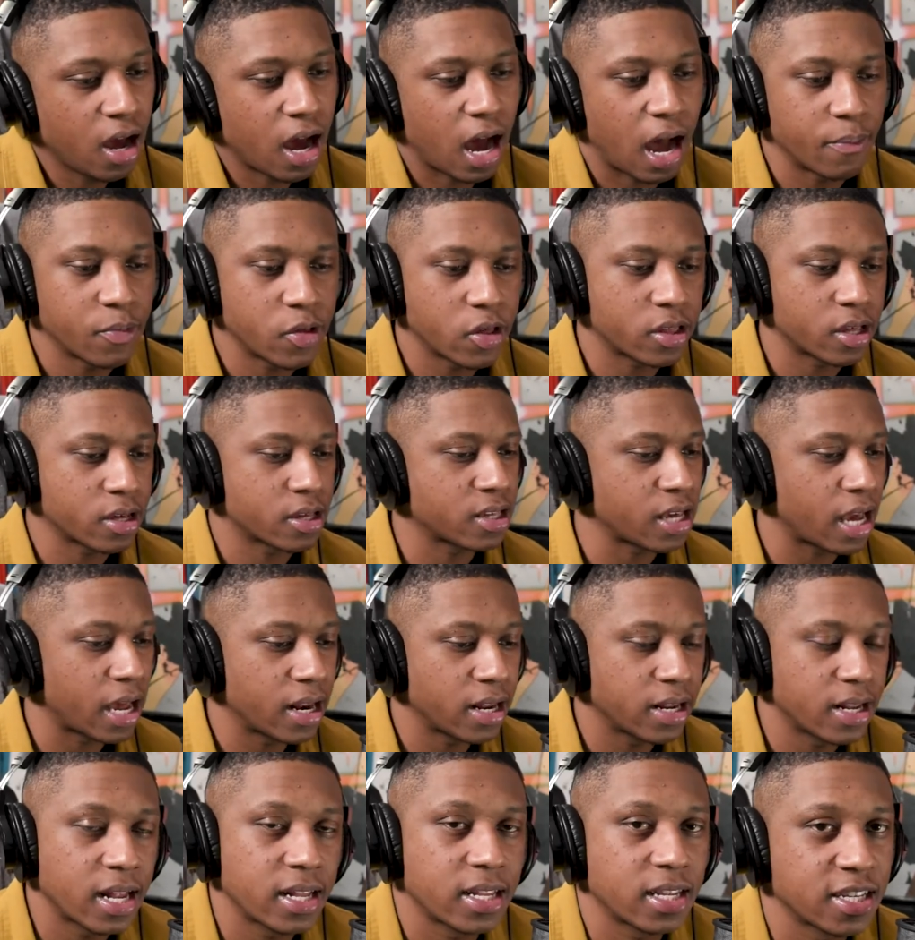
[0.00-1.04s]
I'm just
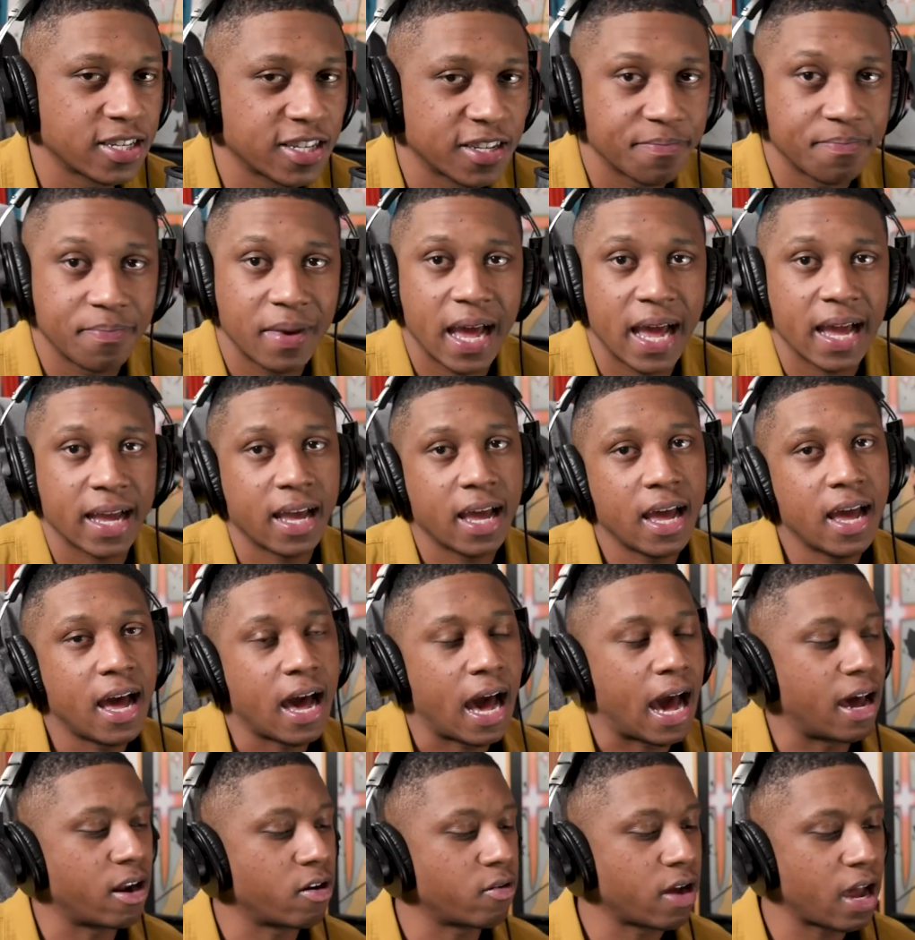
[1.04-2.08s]
excited that this is back.
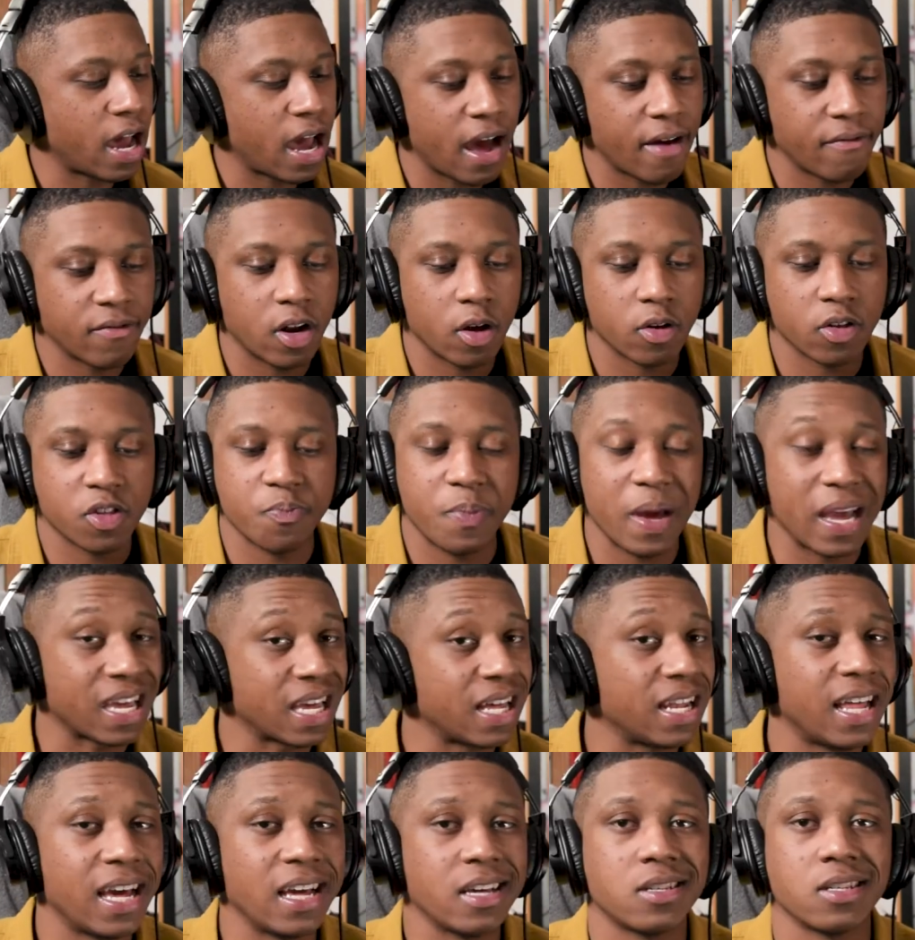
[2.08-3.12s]
I don't have no
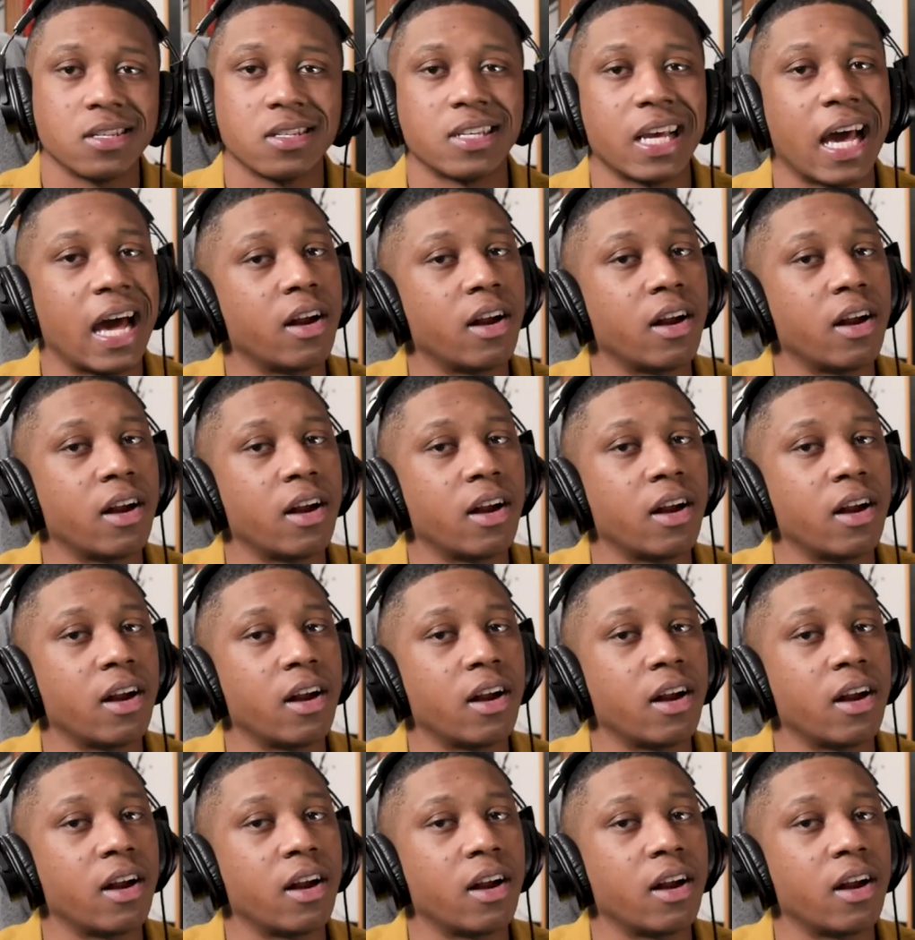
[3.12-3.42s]
speculations.